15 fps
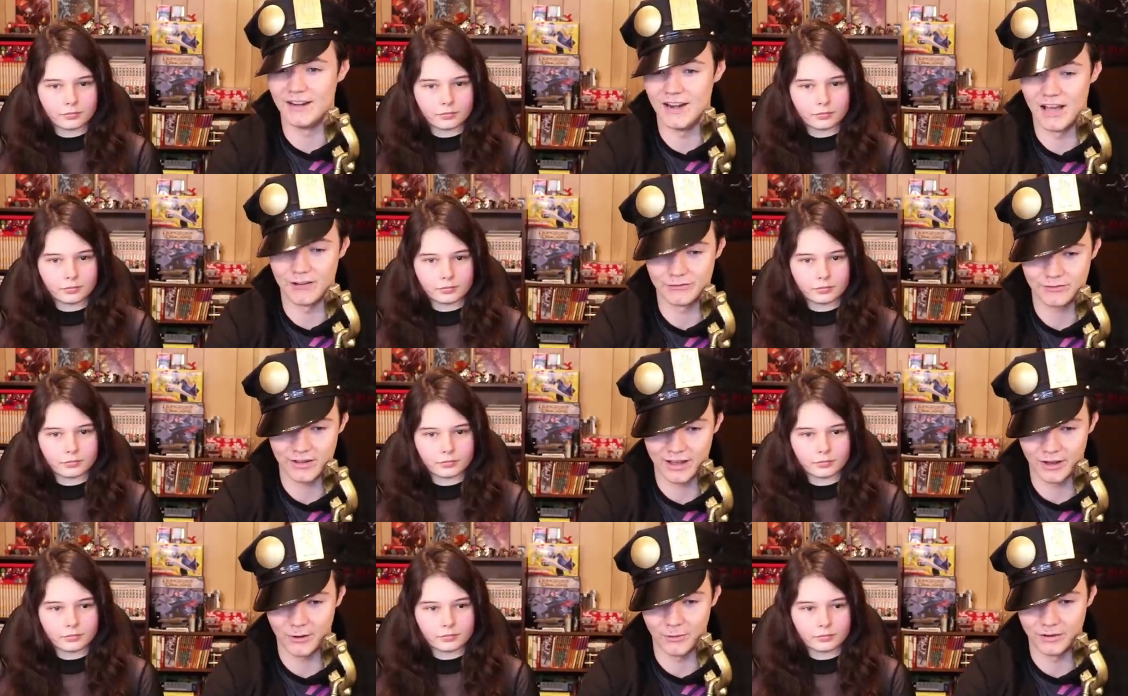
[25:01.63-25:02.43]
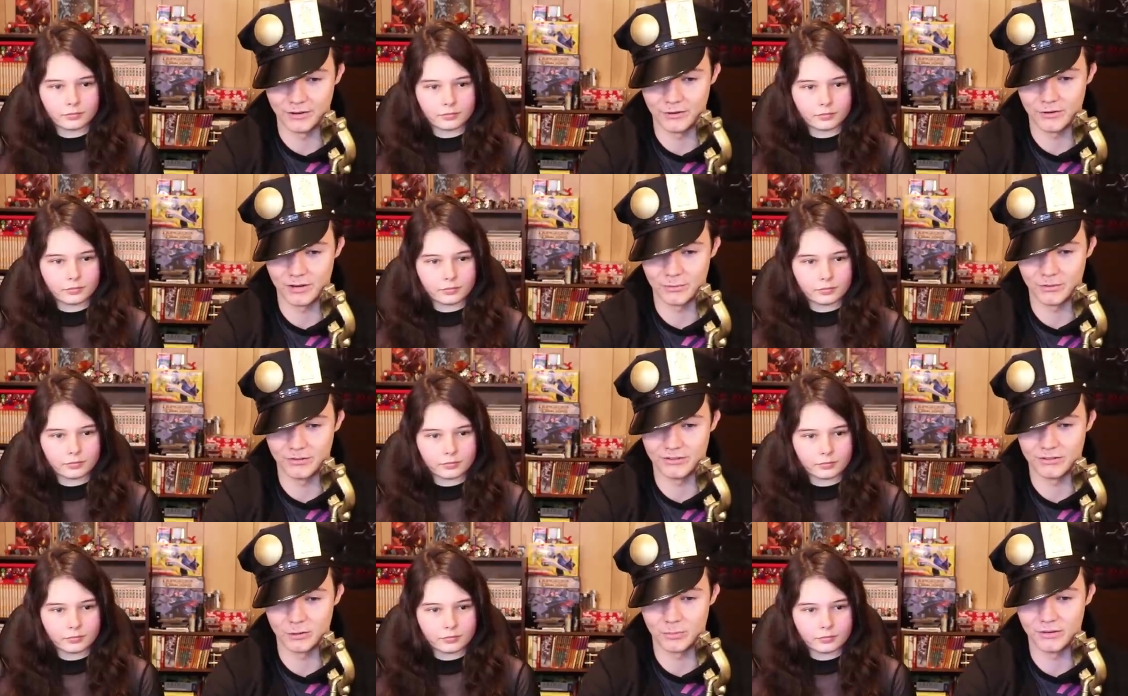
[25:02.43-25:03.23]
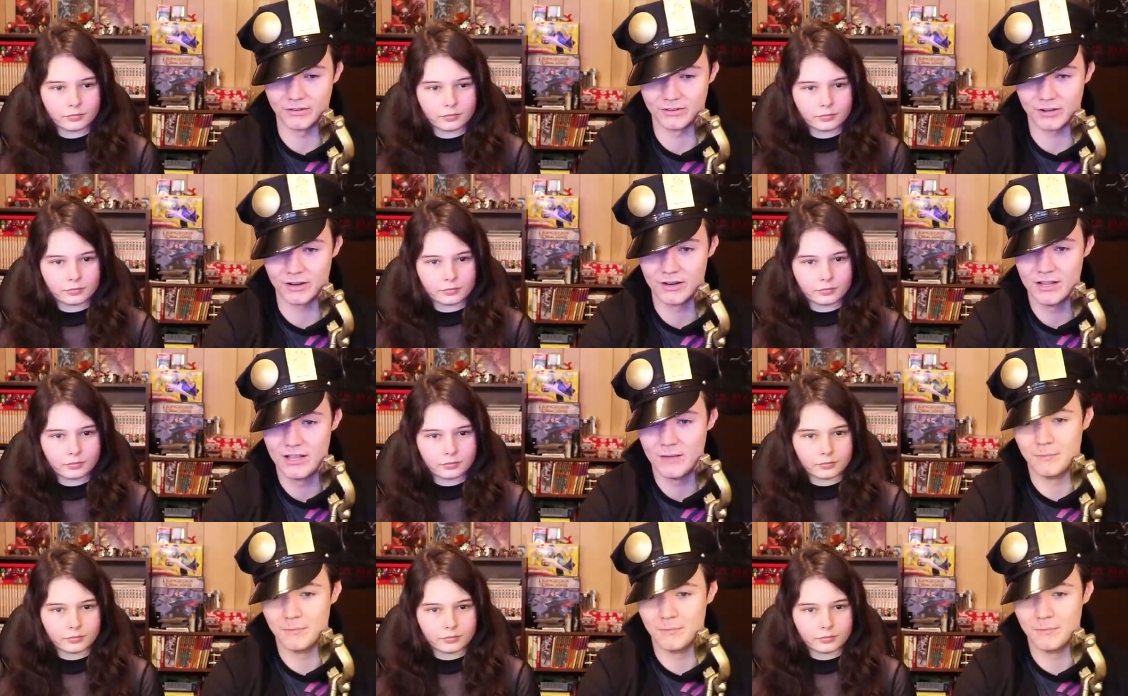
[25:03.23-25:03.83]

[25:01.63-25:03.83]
Speaker 1: enough how incredible these openings are.